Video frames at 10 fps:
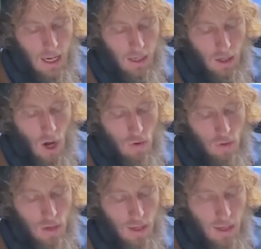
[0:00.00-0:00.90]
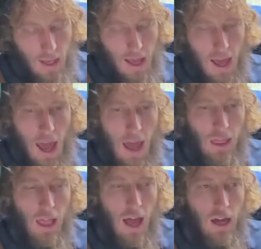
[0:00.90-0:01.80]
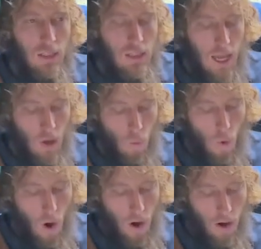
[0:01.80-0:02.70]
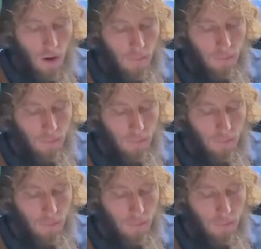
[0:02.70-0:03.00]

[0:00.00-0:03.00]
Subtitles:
and coat, and let us take a walk.